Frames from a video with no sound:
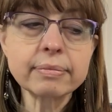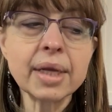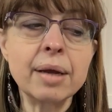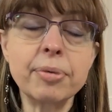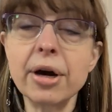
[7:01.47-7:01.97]

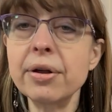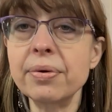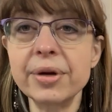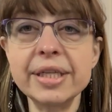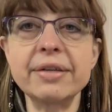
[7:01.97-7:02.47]
And part of the
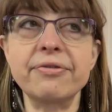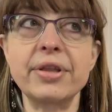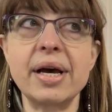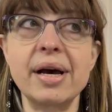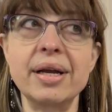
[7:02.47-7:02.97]
reason for
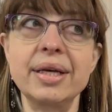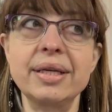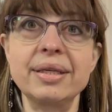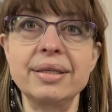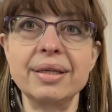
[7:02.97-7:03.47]
that
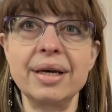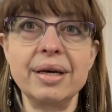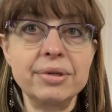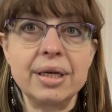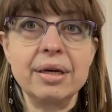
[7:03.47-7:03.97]
is I
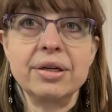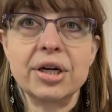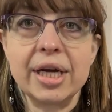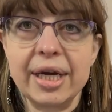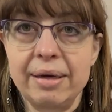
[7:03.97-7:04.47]
was
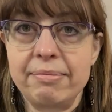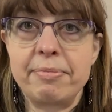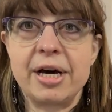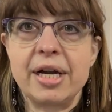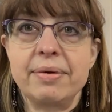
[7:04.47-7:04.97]
hungry. My
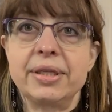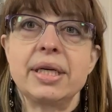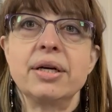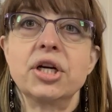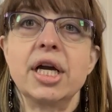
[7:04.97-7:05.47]
body was
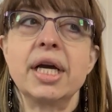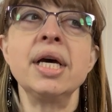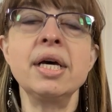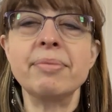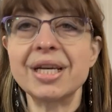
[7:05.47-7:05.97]
hungry
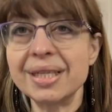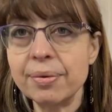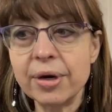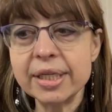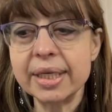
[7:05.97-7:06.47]
because I
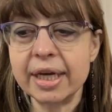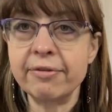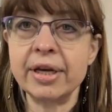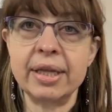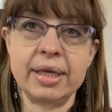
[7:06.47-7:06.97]
wasn't
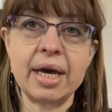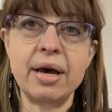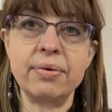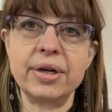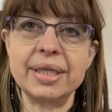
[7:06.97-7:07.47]
giving it the
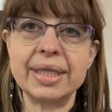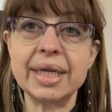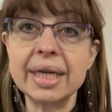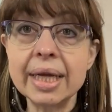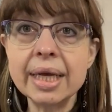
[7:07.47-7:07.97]
calories that
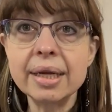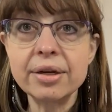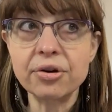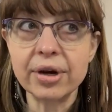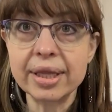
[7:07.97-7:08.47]
it needed
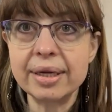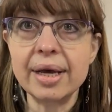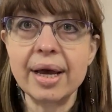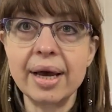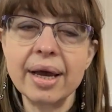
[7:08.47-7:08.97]
during the
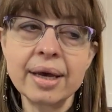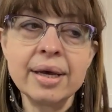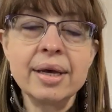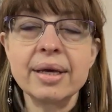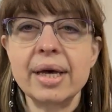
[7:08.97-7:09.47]
day.
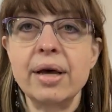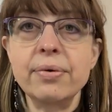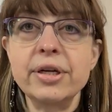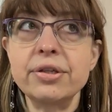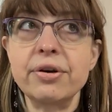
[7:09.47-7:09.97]

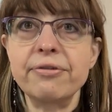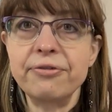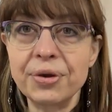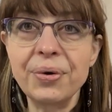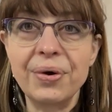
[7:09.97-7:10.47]
Calories are
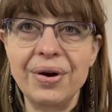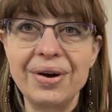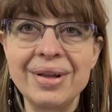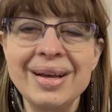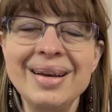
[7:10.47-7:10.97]

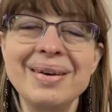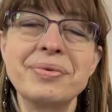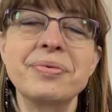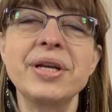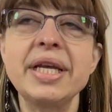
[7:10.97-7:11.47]
fuel.
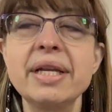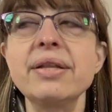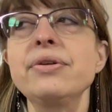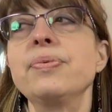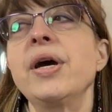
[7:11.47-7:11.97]
When we need to
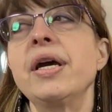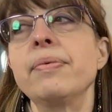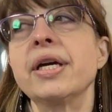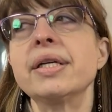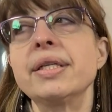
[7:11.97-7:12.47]
lose weight,
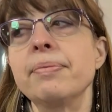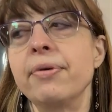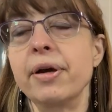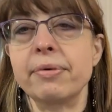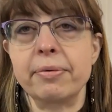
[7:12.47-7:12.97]
we get to the
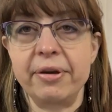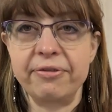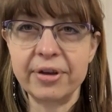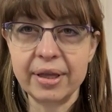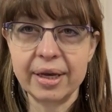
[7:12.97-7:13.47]
point where we
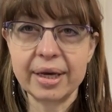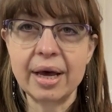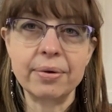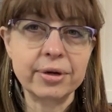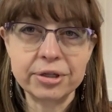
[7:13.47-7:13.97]
feel like
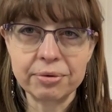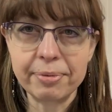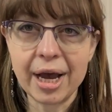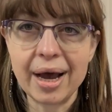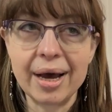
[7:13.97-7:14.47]
calories are
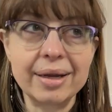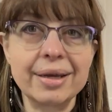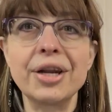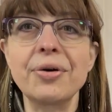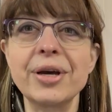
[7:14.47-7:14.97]
bad.
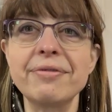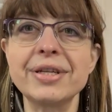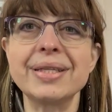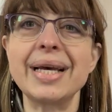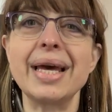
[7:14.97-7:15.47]
We
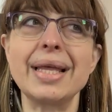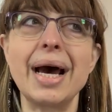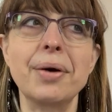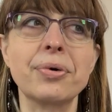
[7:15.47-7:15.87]
even say that.